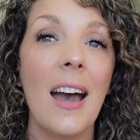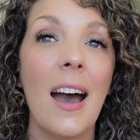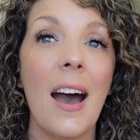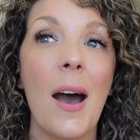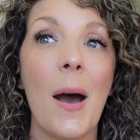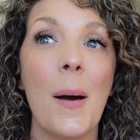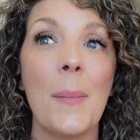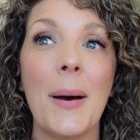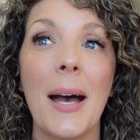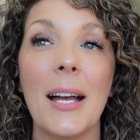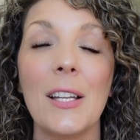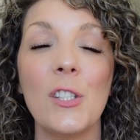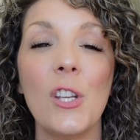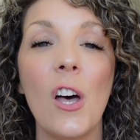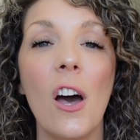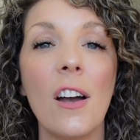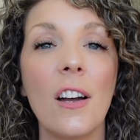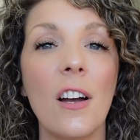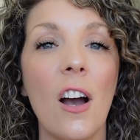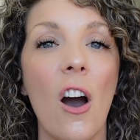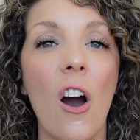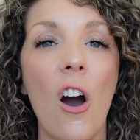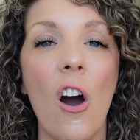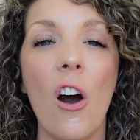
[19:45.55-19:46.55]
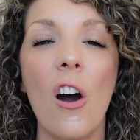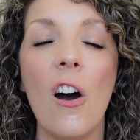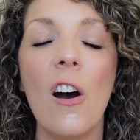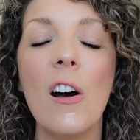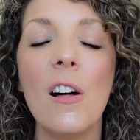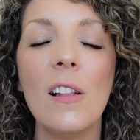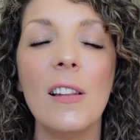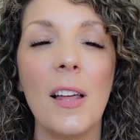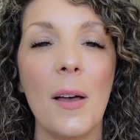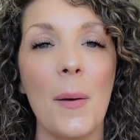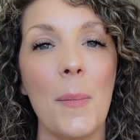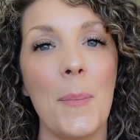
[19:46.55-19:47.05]
I talk
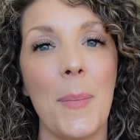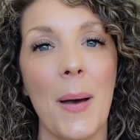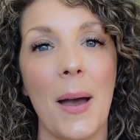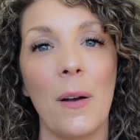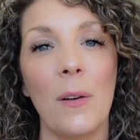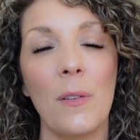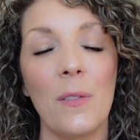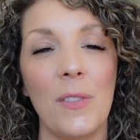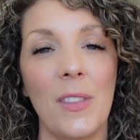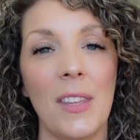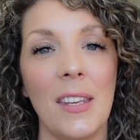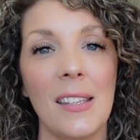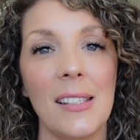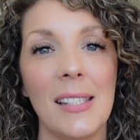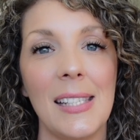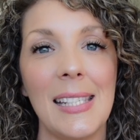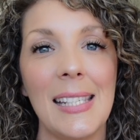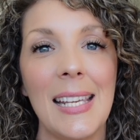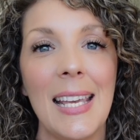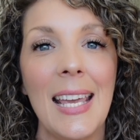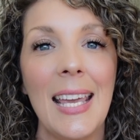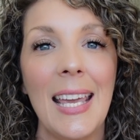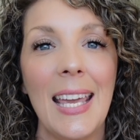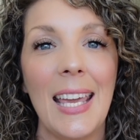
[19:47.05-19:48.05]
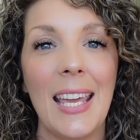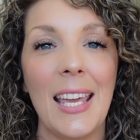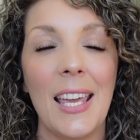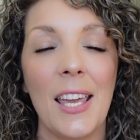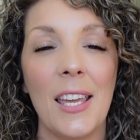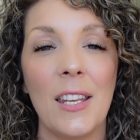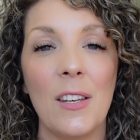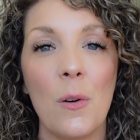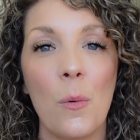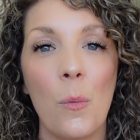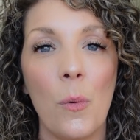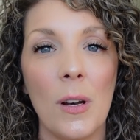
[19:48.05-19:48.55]
all about this
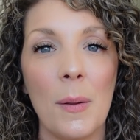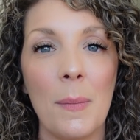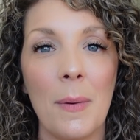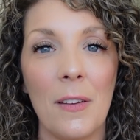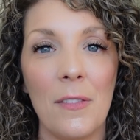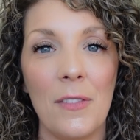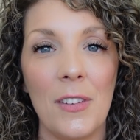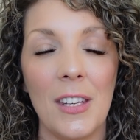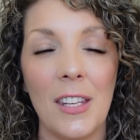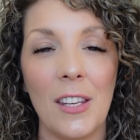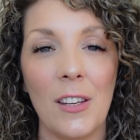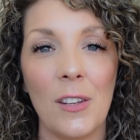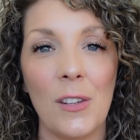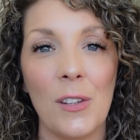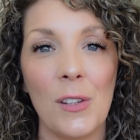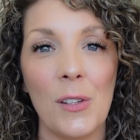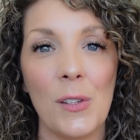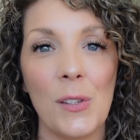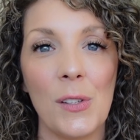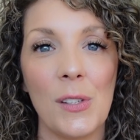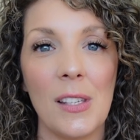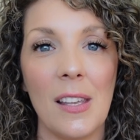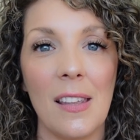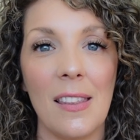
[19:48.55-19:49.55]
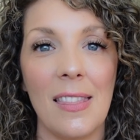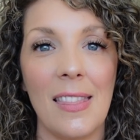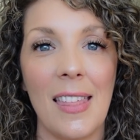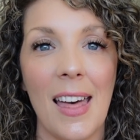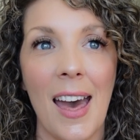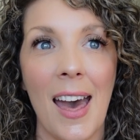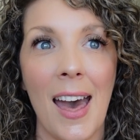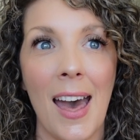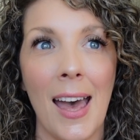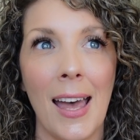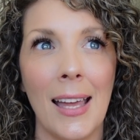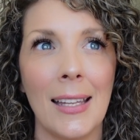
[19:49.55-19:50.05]
in one of my videos
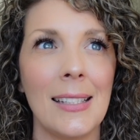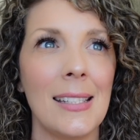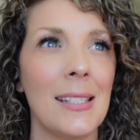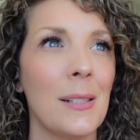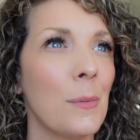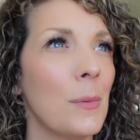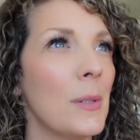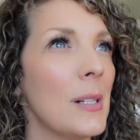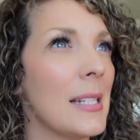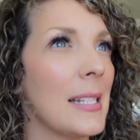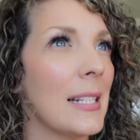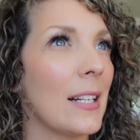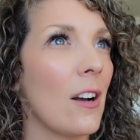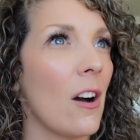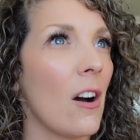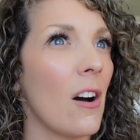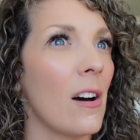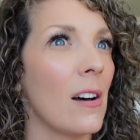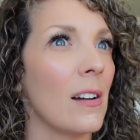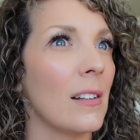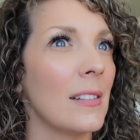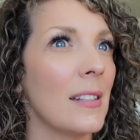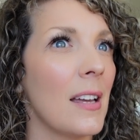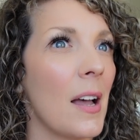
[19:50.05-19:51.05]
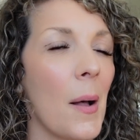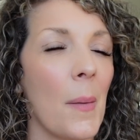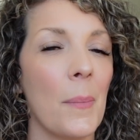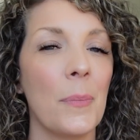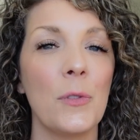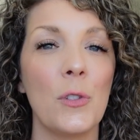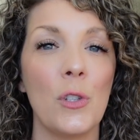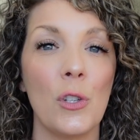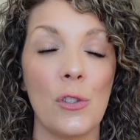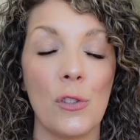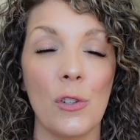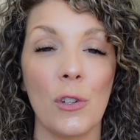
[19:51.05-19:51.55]
that, what is it called?
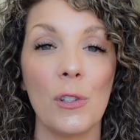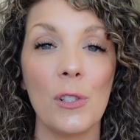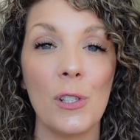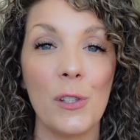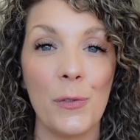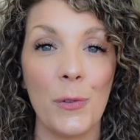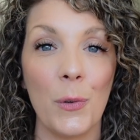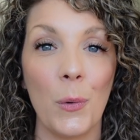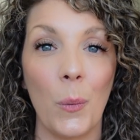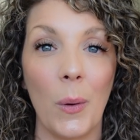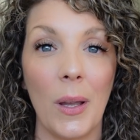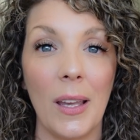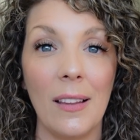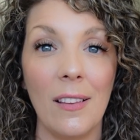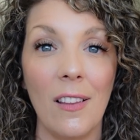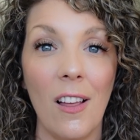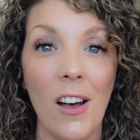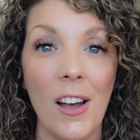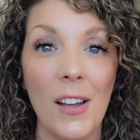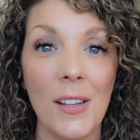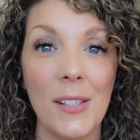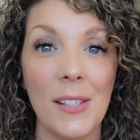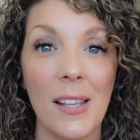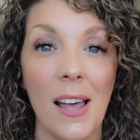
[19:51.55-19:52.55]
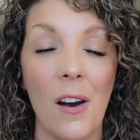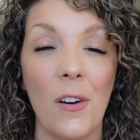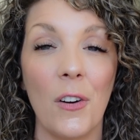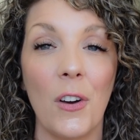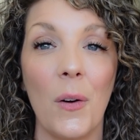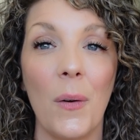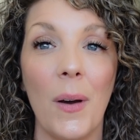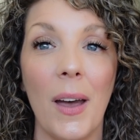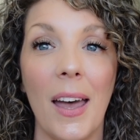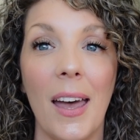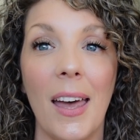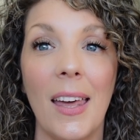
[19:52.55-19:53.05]
Desserts for weight loss. I'll
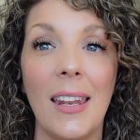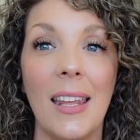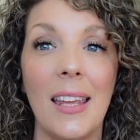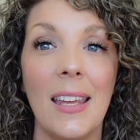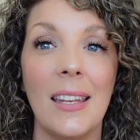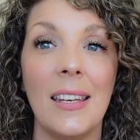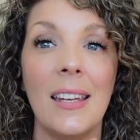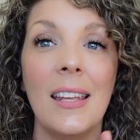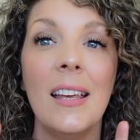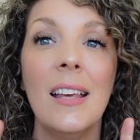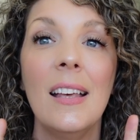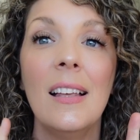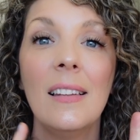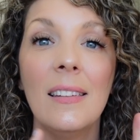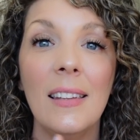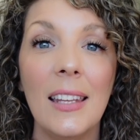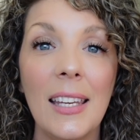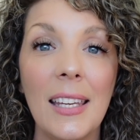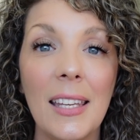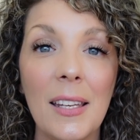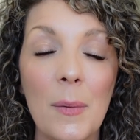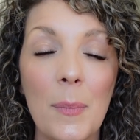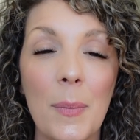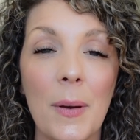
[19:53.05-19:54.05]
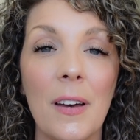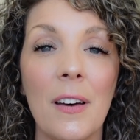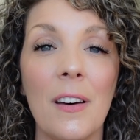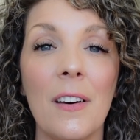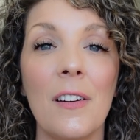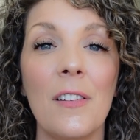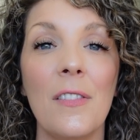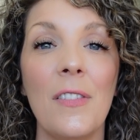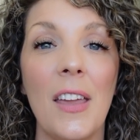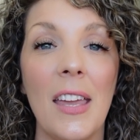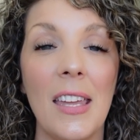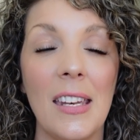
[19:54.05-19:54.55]
go ahead and link it
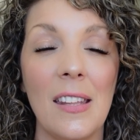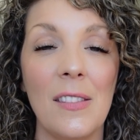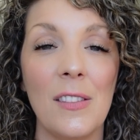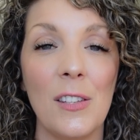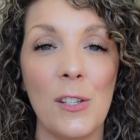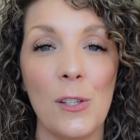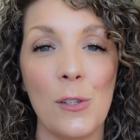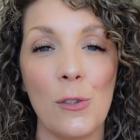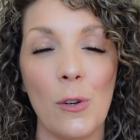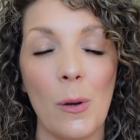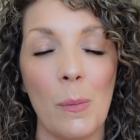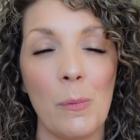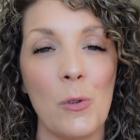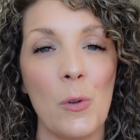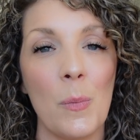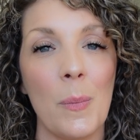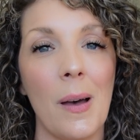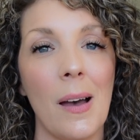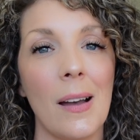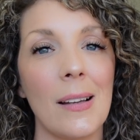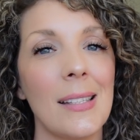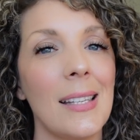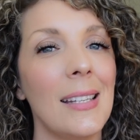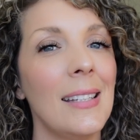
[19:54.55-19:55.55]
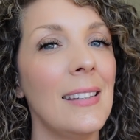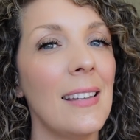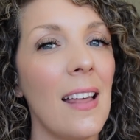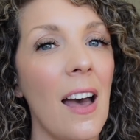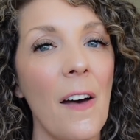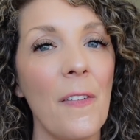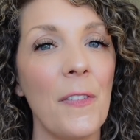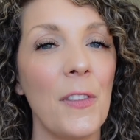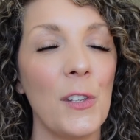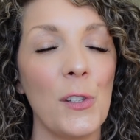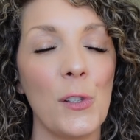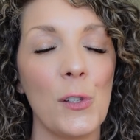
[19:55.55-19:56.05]
above and in the description box.
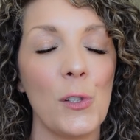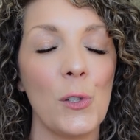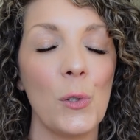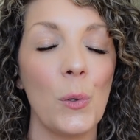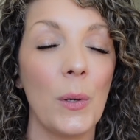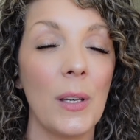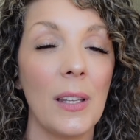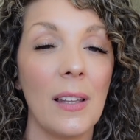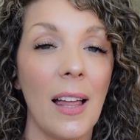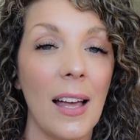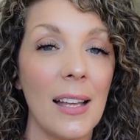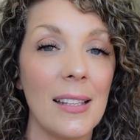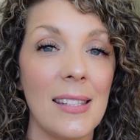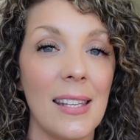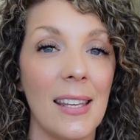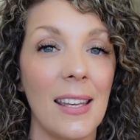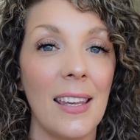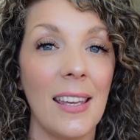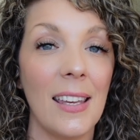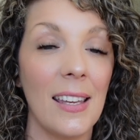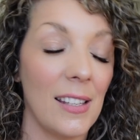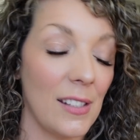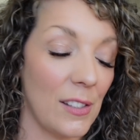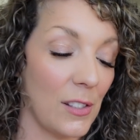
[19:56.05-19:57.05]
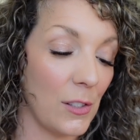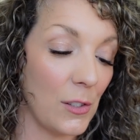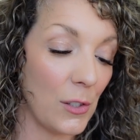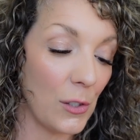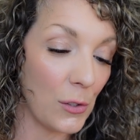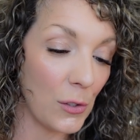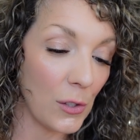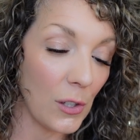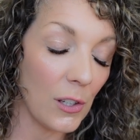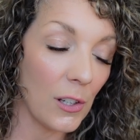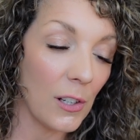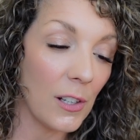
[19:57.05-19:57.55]
Not that a soy latte is a
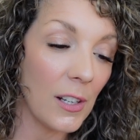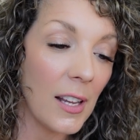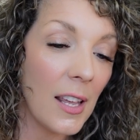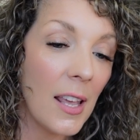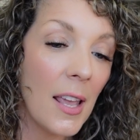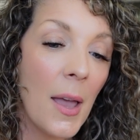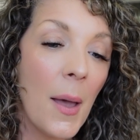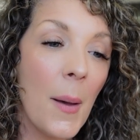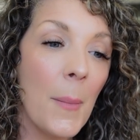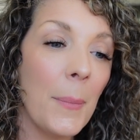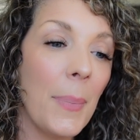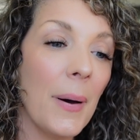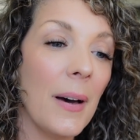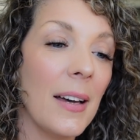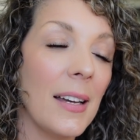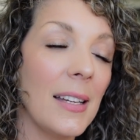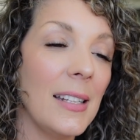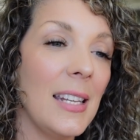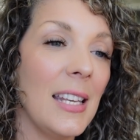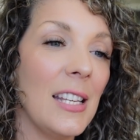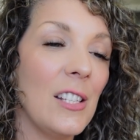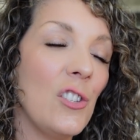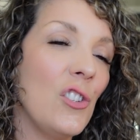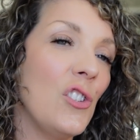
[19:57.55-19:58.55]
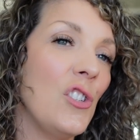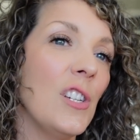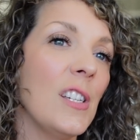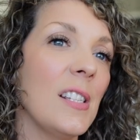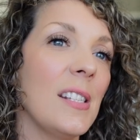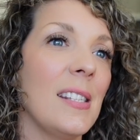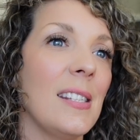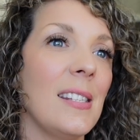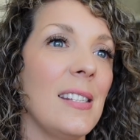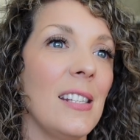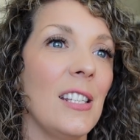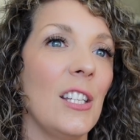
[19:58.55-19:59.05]
dessert, but it's
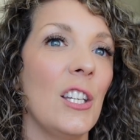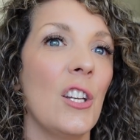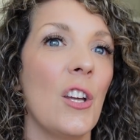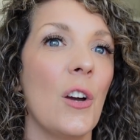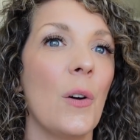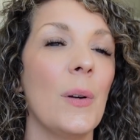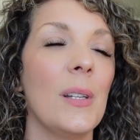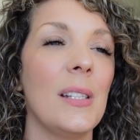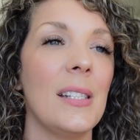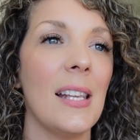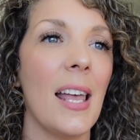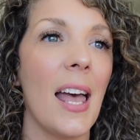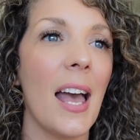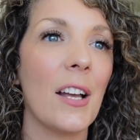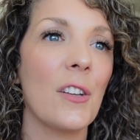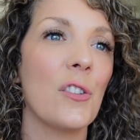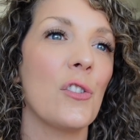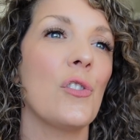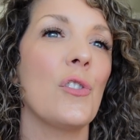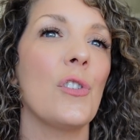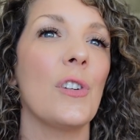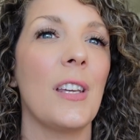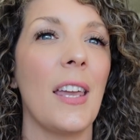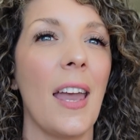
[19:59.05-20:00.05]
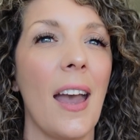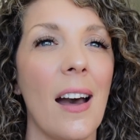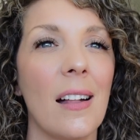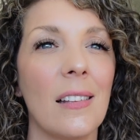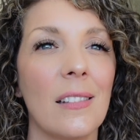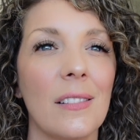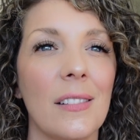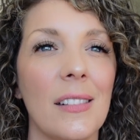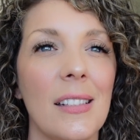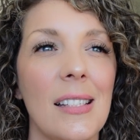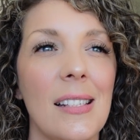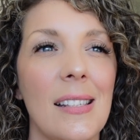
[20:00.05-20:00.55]
just, you know, it's extra
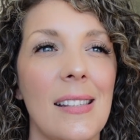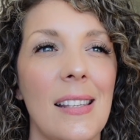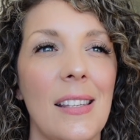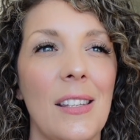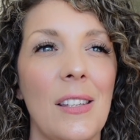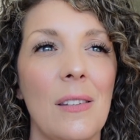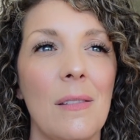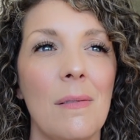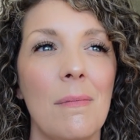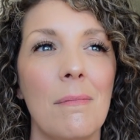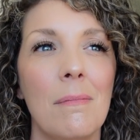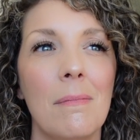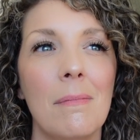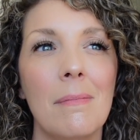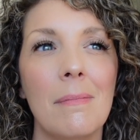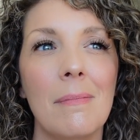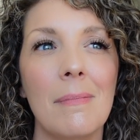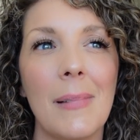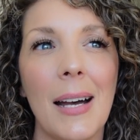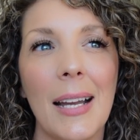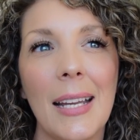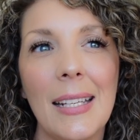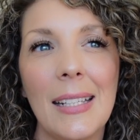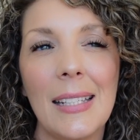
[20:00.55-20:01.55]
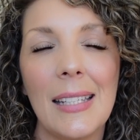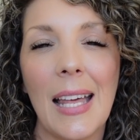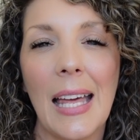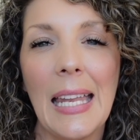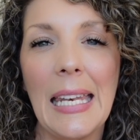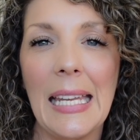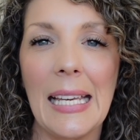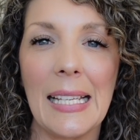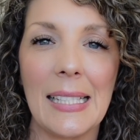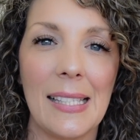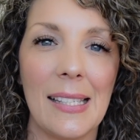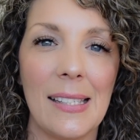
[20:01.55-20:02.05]
calories that you might not
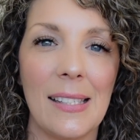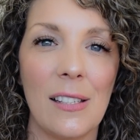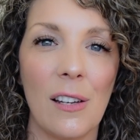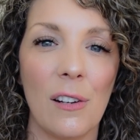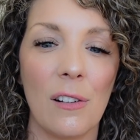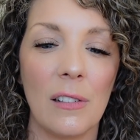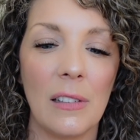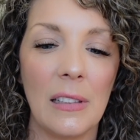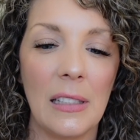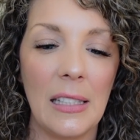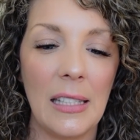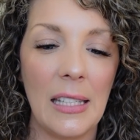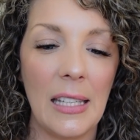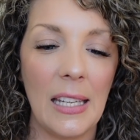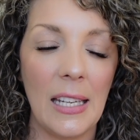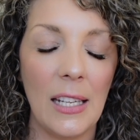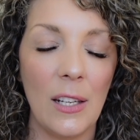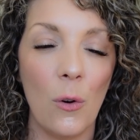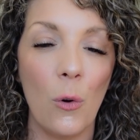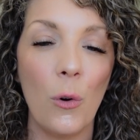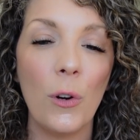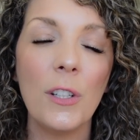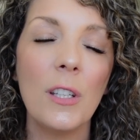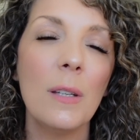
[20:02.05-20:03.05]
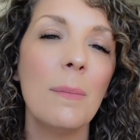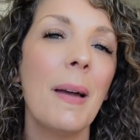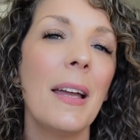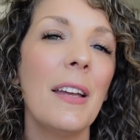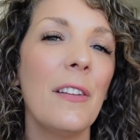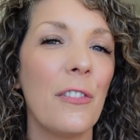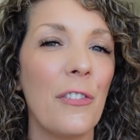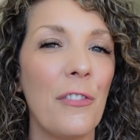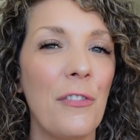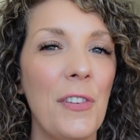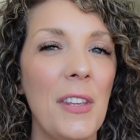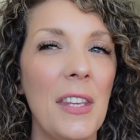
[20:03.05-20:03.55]
necessarily need, or you might
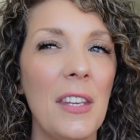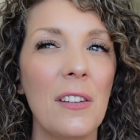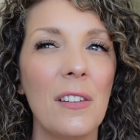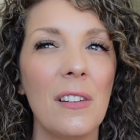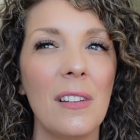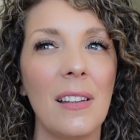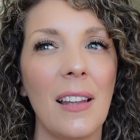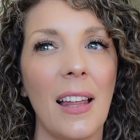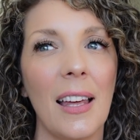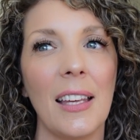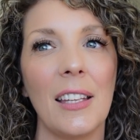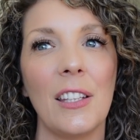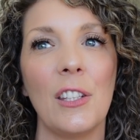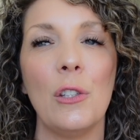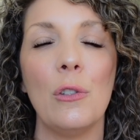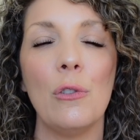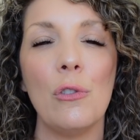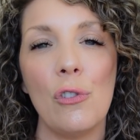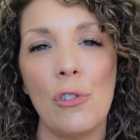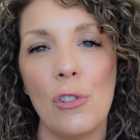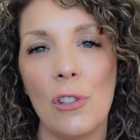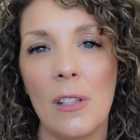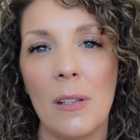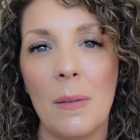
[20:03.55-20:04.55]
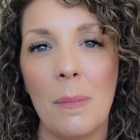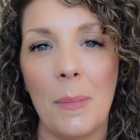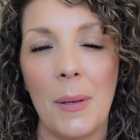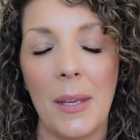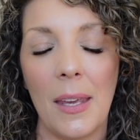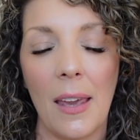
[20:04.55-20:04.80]
feel like you shouldn't be